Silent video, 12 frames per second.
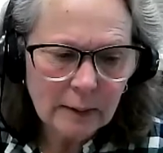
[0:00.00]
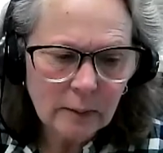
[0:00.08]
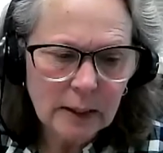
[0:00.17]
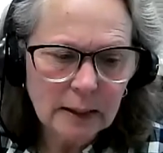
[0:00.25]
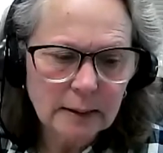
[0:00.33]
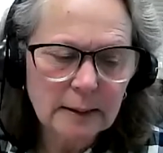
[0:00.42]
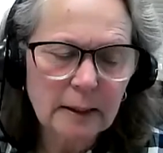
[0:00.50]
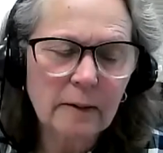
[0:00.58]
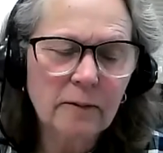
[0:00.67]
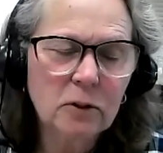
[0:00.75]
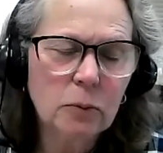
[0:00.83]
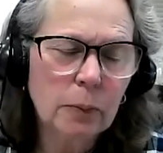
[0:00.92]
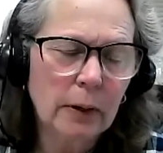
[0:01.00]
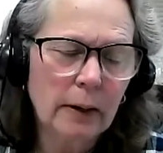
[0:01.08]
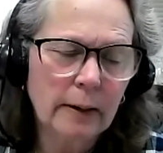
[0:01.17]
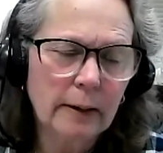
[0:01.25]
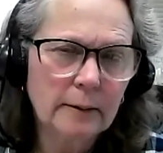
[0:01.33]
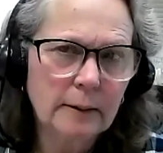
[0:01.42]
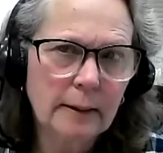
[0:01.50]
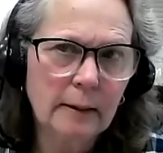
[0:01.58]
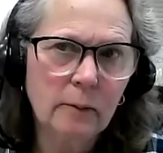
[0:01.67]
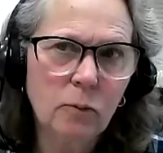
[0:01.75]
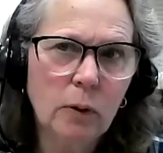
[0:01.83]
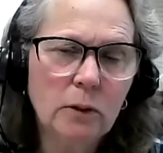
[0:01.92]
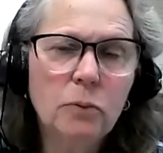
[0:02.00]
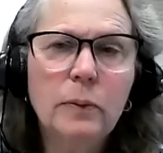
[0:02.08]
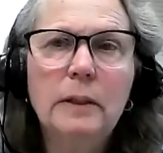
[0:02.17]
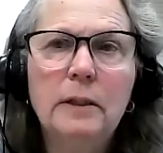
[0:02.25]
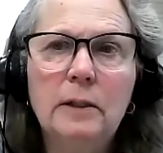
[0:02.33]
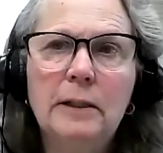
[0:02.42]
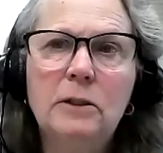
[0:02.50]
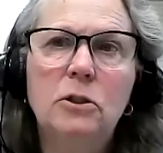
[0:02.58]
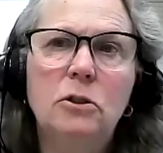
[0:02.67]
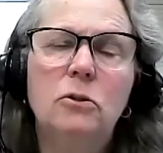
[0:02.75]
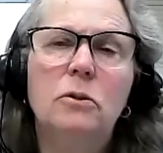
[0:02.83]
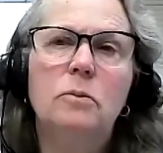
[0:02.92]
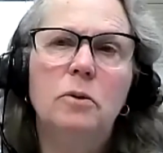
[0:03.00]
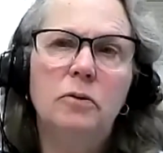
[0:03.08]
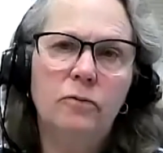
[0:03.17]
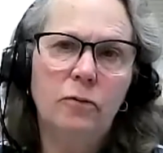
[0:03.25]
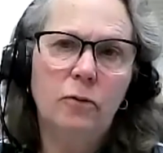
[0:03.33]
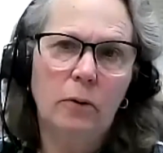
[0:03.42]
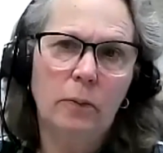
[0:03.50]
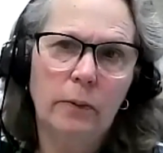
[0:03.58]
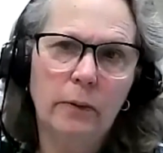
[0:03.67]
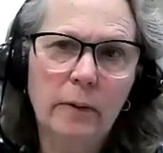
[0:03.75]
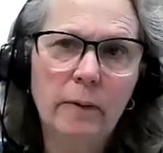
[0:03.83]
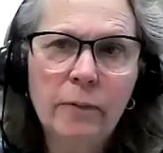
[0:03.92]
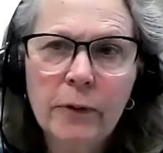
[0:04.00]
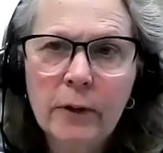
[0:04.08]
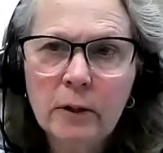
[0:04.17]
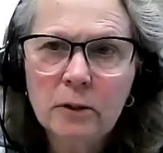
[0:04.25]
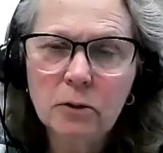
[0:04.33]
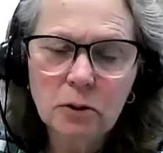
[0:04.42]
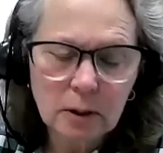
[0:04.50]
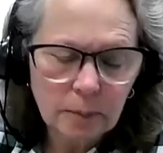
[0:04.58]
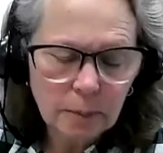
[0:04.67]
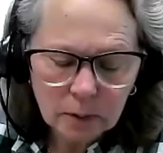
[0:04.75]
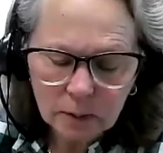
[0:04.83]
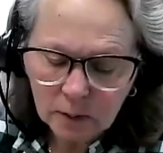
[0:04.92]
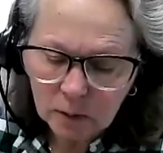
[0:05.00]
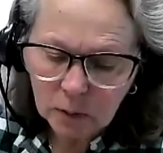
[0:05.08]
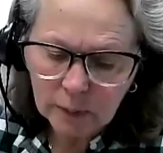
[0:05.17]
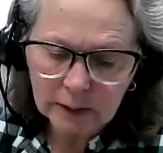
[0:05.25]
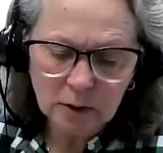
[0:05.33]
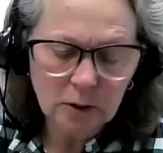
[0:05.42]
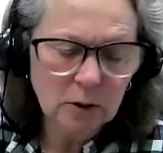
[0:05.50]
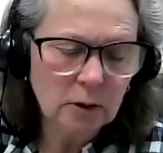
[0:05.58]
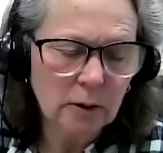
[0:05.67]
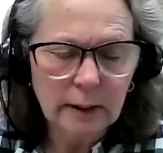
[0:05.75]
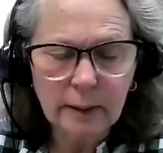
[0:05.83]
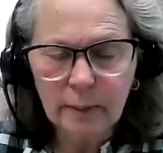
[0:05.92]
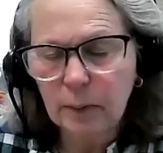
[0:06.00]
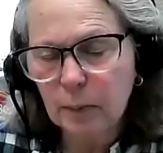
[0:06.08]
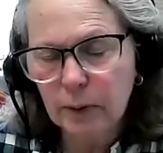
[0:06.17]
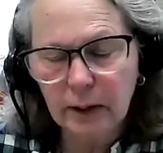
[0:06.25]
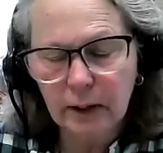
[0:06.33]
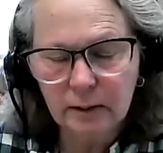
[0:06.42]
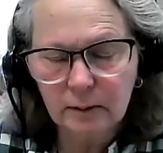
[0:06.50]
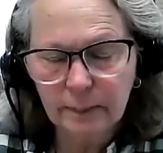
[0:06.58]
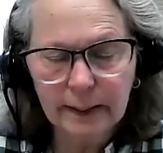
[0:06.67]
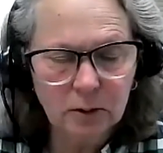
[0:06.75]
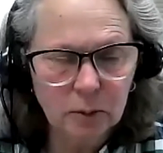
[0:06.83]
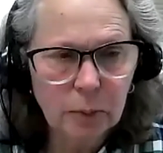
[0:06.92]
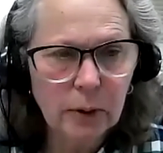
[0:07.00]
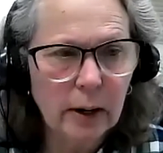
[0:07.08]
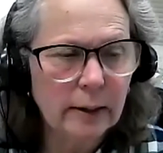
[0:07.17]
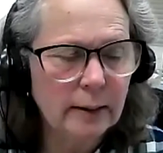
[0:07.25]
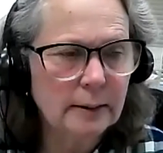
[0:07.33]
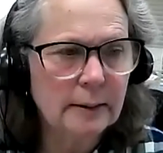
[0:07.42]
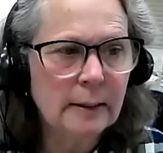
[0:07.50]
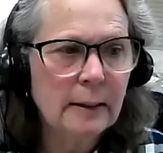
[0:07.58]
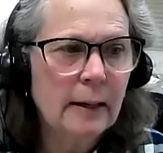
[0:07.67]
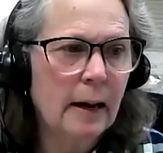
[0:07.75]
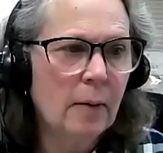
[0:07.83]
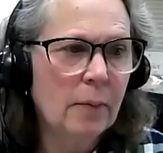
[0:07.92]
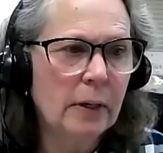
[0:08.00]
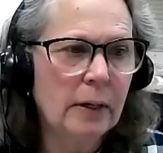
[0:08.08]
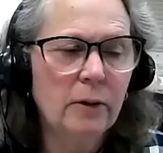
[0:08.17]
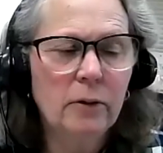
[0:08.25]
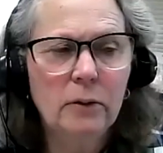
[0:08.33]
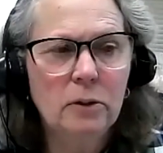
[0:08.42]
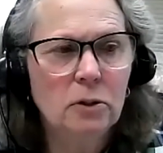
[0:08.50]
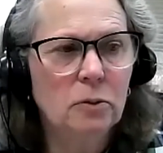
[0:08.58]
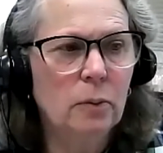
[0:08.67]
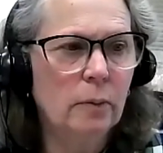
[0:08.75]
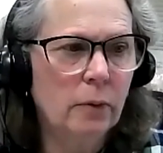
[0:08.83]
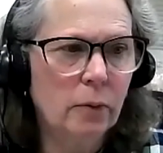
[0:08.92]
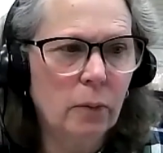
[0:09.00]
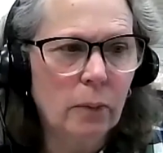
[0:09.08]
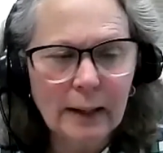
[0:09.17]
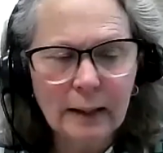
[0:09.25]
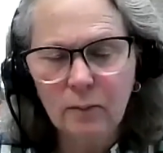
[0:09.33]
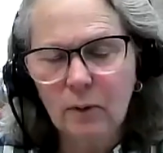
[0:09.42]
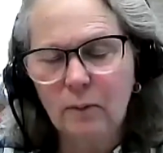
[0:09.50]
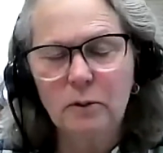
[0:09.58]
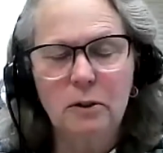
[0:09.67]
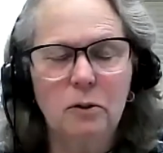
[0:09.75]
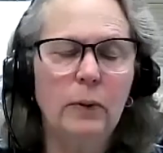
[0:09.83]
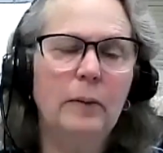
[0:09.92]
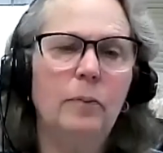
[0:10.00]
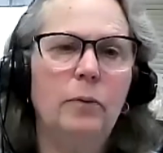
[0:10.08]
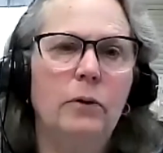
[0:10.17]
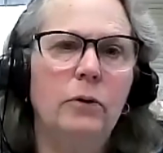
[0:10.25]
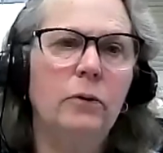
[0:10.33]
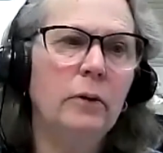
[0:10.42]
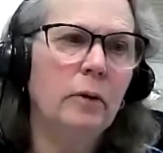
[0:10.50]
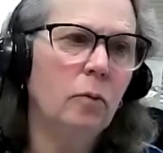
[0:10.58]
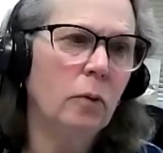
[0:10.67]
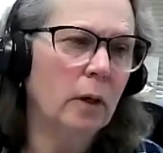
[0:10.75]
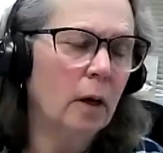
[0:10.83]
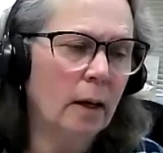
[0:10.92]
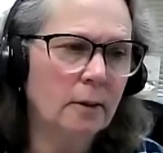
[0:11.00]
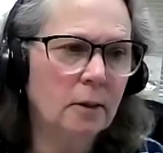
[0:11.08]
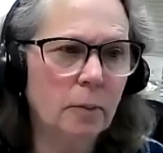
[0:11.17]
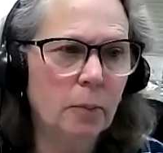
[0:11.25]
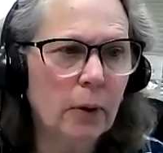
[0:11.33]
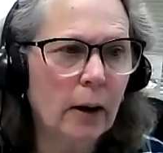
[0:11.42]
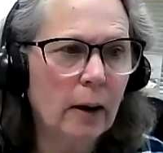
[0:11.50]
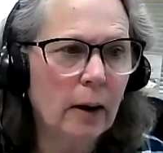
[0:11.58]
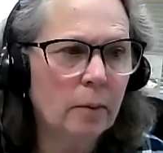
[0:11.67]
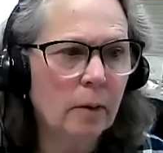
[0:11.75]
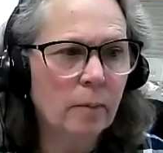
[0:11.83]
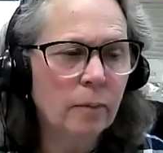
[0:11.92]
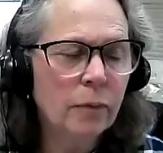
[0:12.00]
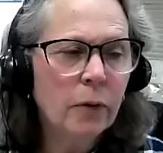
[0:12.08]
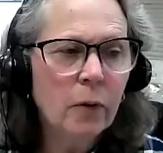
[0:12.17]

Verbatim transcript: that we can salvage product and what do we need to do to move forward? So typical questions are how many product, kinds of products, how many units, what were the weight, what was the weight per unit, what caused the problem,